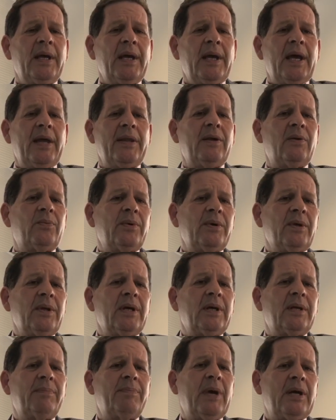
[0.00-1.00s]
And then
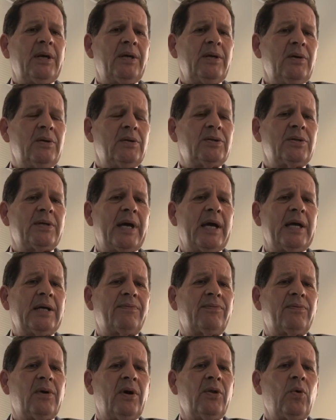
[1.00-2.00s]
really a huge thanks
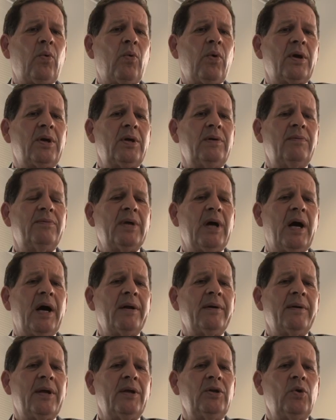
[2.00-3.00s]
for all the work you've
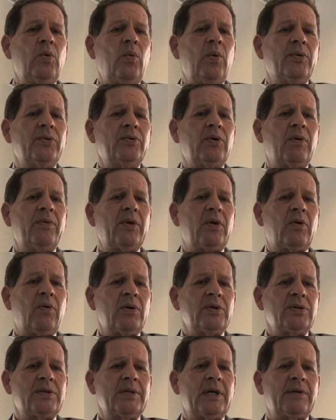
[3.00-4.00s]
done and you will do over the
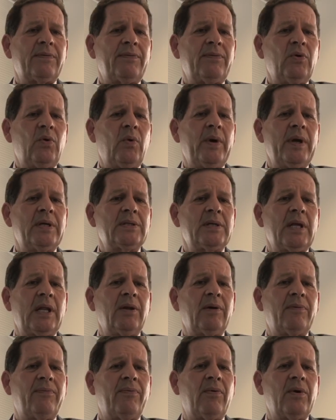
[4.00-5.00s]
course of the next few weeks. And I
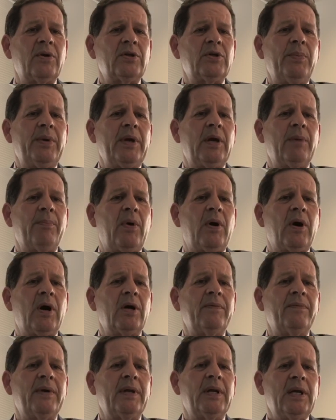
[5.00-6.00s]
look forward to being a
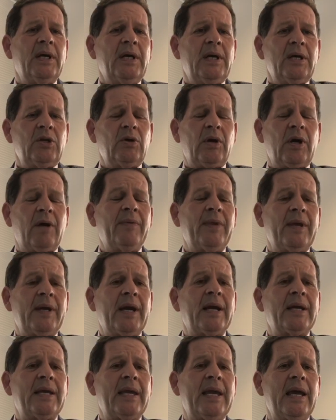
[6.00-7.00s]
part of it, doing everything
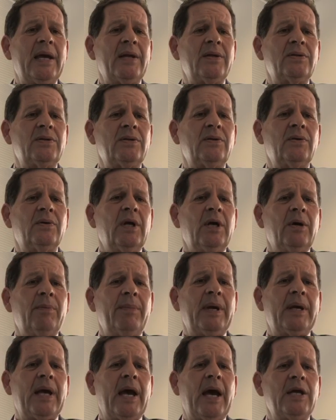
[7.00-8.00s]
I can to
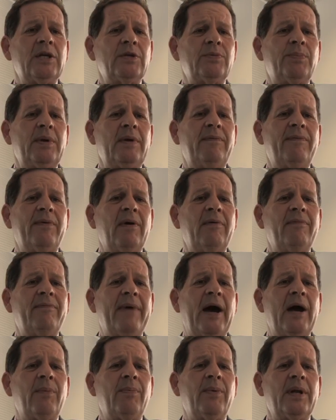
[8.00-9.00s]
make ISP very
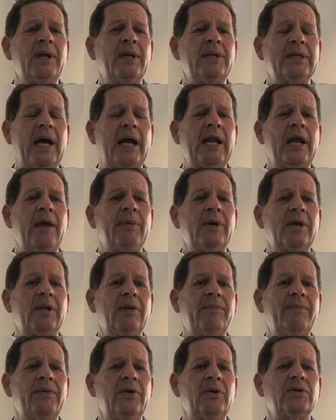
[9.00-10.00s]
vibrant and dynamic in
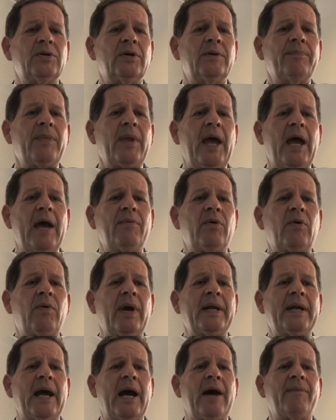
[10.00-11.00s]
the future. Have a
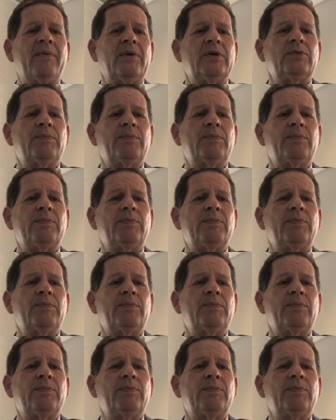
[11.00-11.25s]
great conference.